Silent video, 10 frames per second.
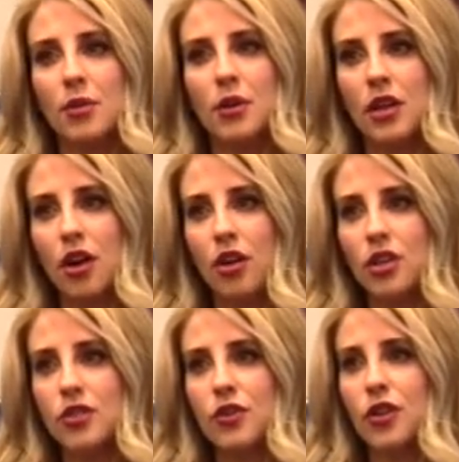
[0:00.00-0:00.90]
Community
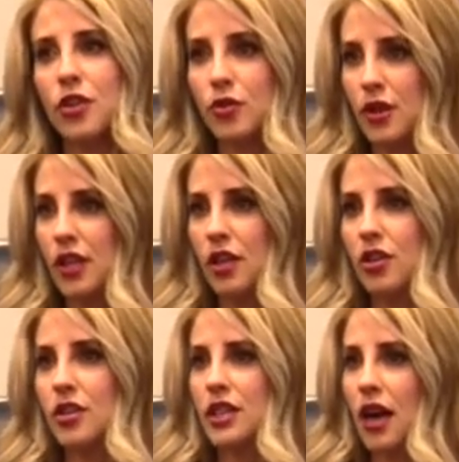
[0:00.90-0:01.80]
College for 3
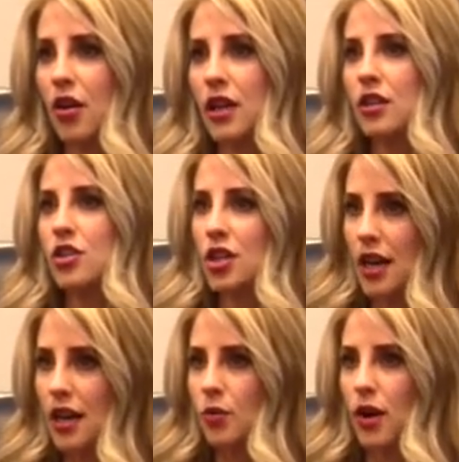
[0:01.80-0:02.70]
years out in
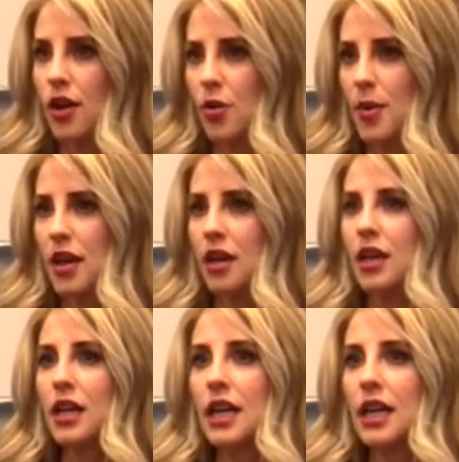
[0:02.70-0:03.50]
Cheyenne, Wyoming.